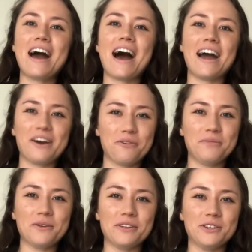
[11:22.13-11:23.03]
I hope
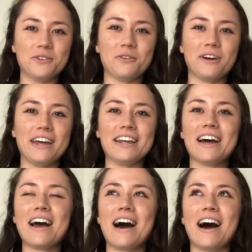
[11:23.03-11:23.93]
you enjoyed.
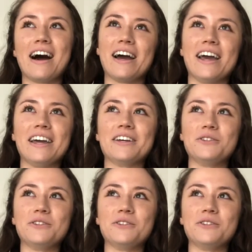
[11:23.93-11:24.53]
I